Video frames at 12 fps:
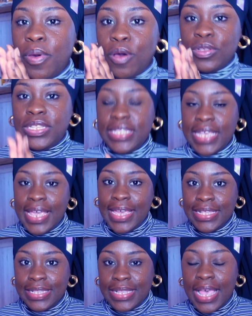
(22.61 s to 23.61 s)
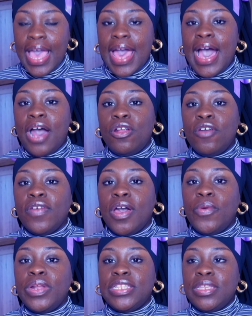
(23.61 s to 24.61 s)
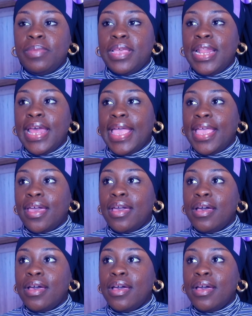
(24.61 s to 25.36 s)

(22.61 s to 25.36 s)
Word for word: post days. I don't know if I want it to be like